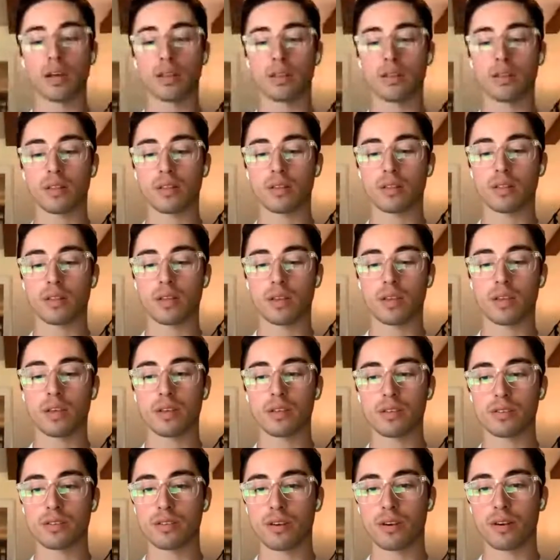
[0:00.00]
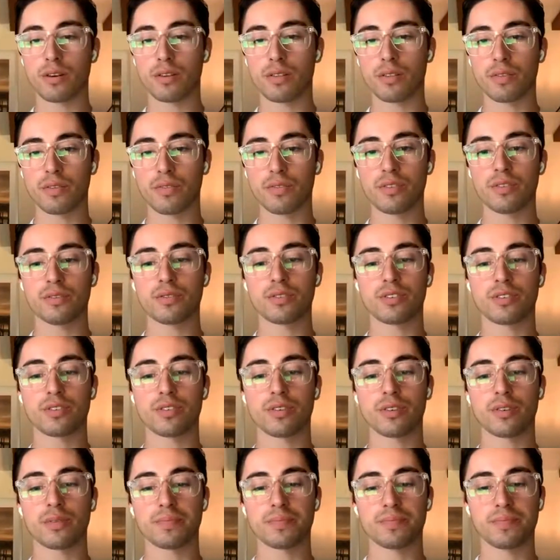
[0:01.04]
Yeah, the kids are the
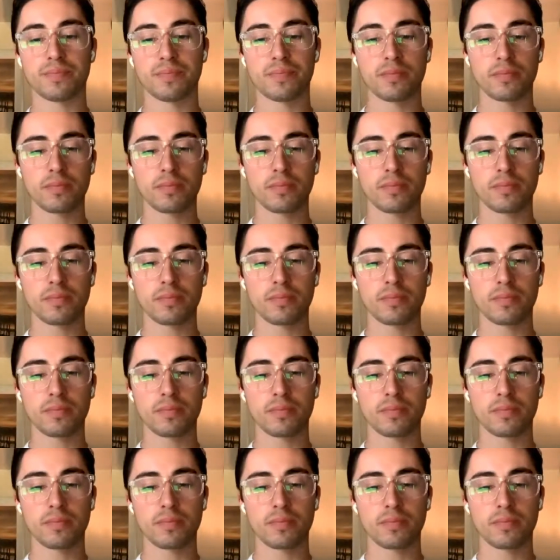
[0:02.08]
future.